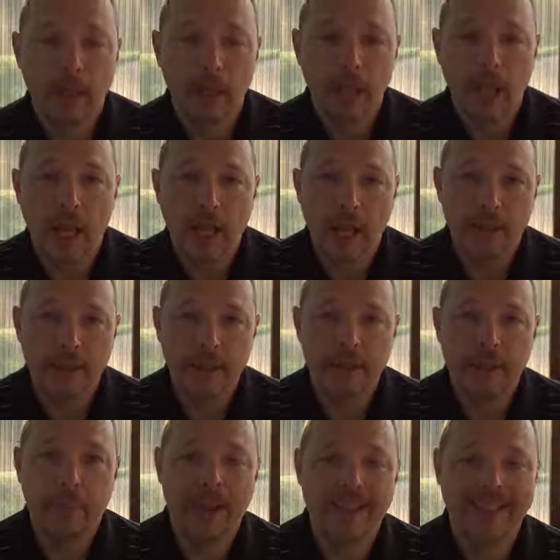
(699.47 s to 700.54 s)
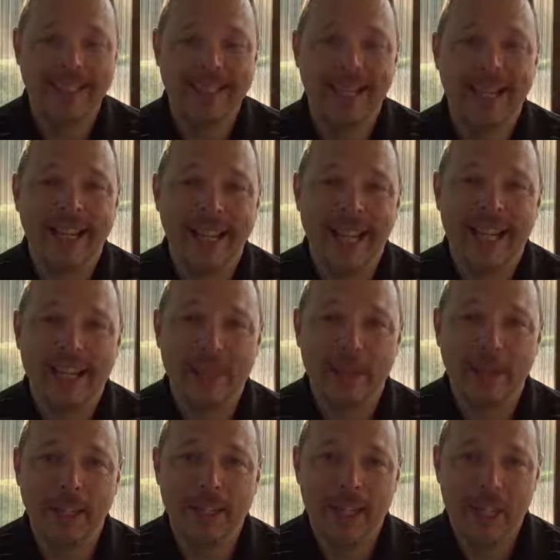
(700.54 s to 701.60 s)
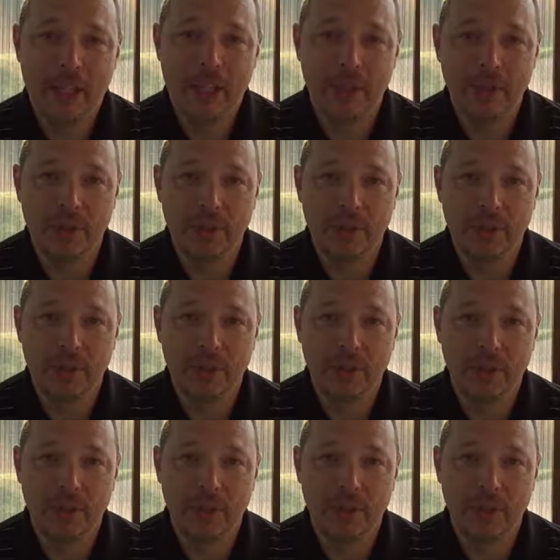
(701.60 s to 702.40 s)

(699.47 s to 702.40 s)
A lot of it is about setting expectations.